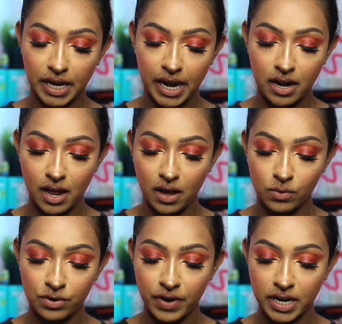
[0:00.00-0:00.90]

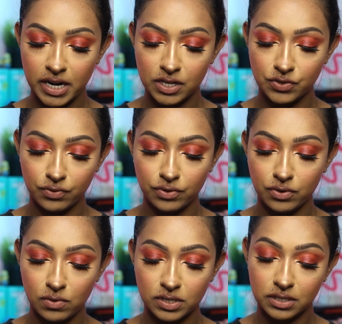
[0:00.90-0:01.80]
8-hour Radiance
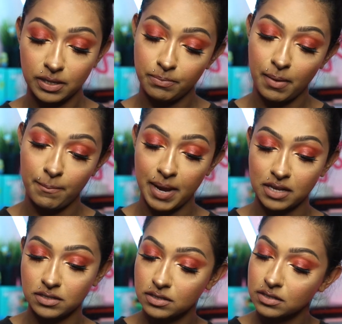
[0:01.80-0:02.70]
Renewal Sleep
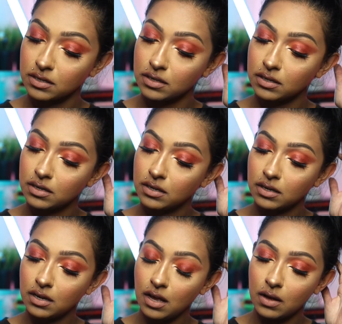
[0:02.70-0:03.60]
Mask.
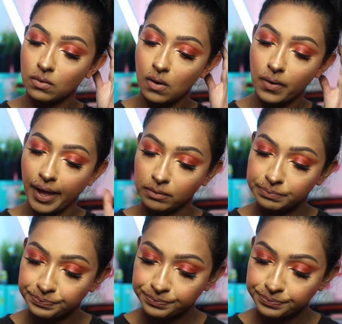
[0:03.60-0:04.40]
Oh, okay.